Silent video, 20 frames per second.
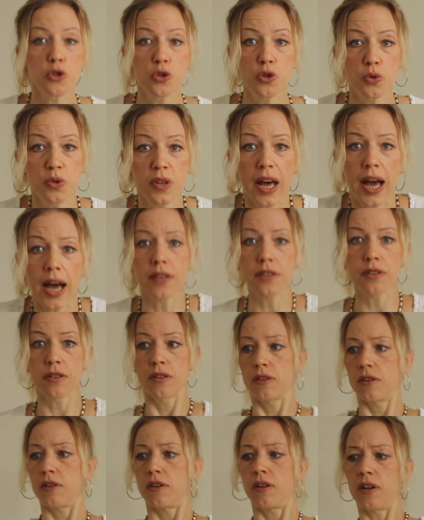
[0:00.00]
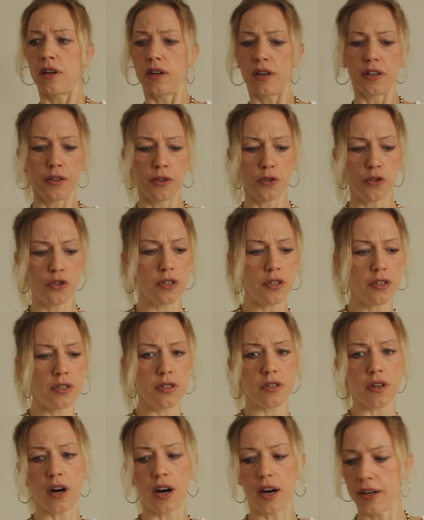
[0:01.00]
to do that? Oh, you just
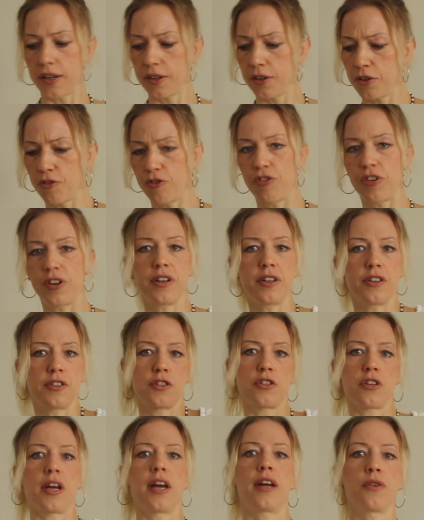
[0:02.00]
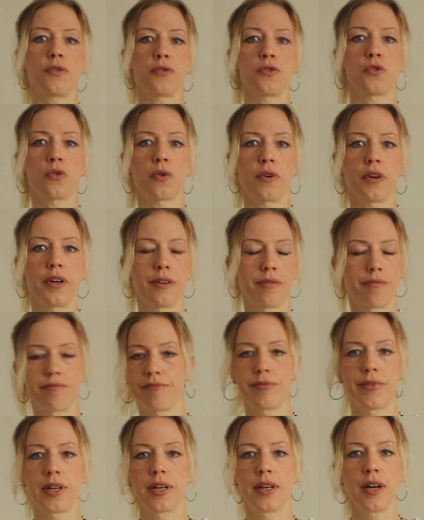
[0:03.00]
start and you finish, end of story.
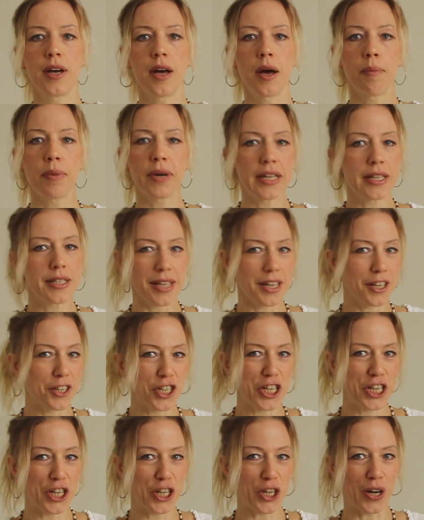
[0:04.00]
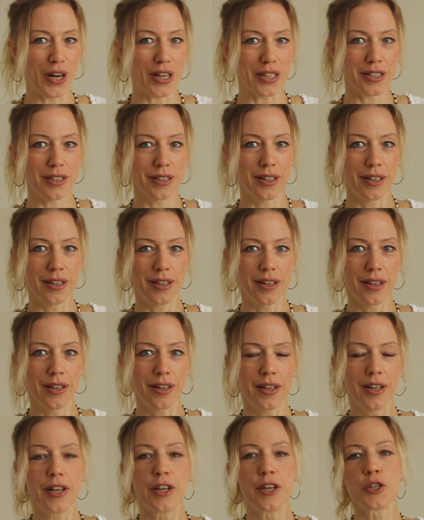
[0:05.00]
But it's actually not.
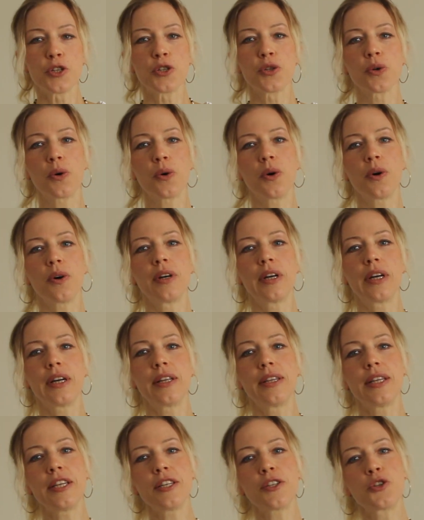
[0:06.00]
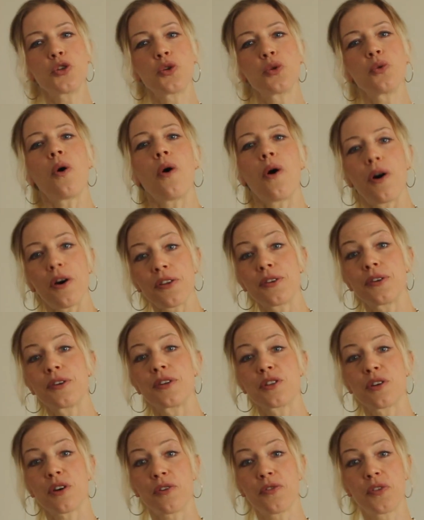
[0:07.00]
So these 2
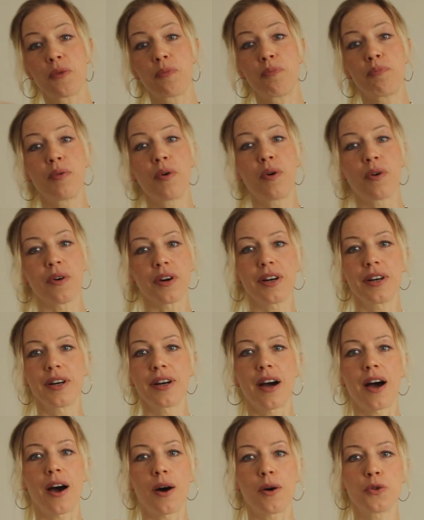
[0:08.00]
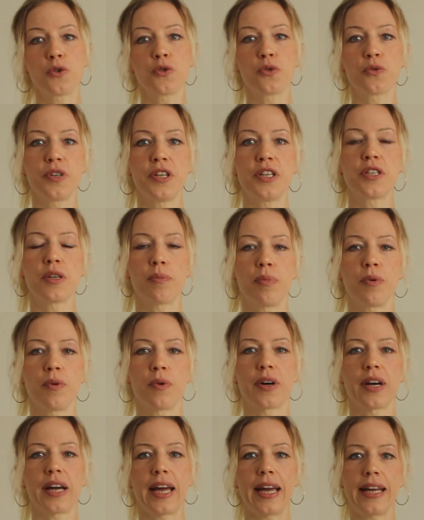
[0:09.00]
authors of the book, How to Read a
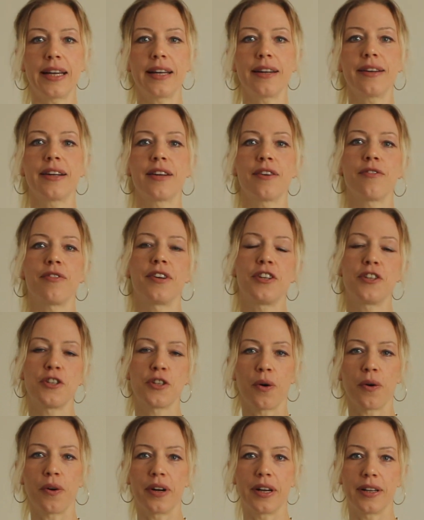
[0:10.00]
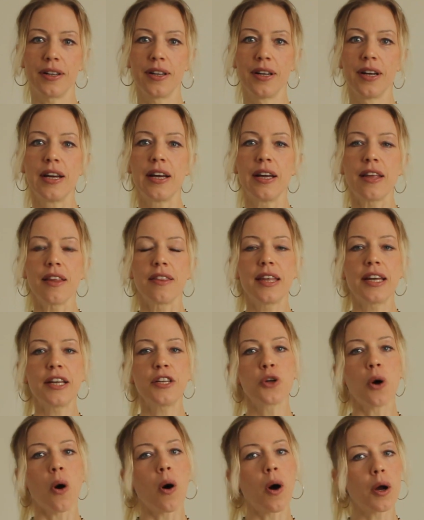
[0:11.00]
Book, Adler and Doren, they
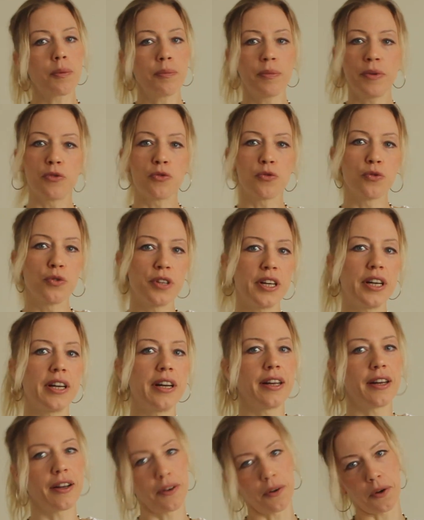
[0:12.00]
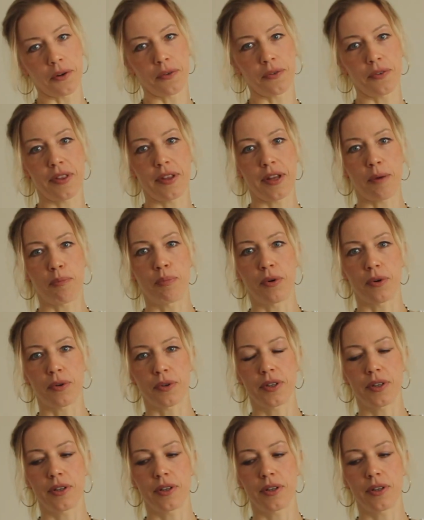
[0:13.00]
taught me really a lot with their book.